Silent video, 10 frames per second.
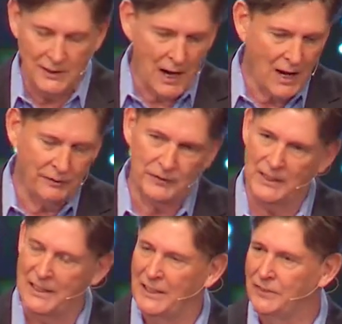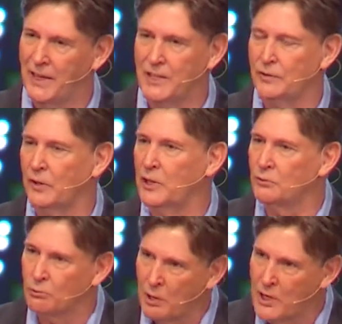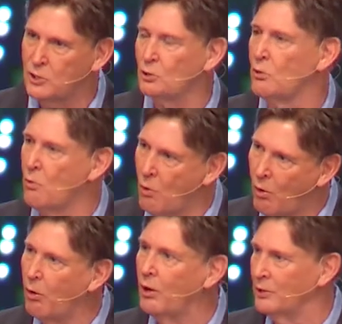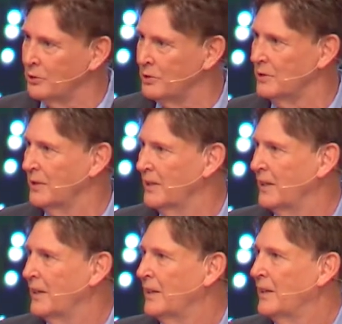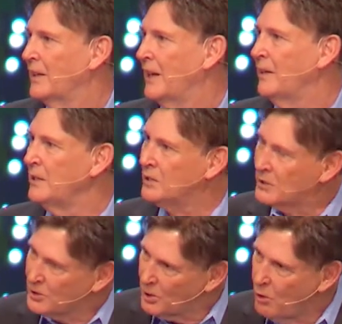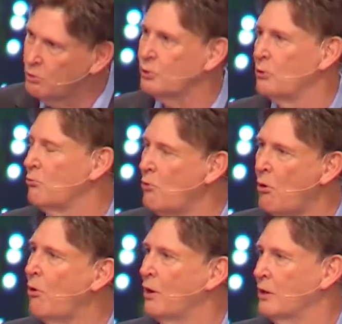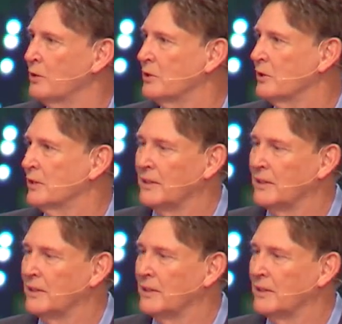God, forgive us for these racial wars and these social wars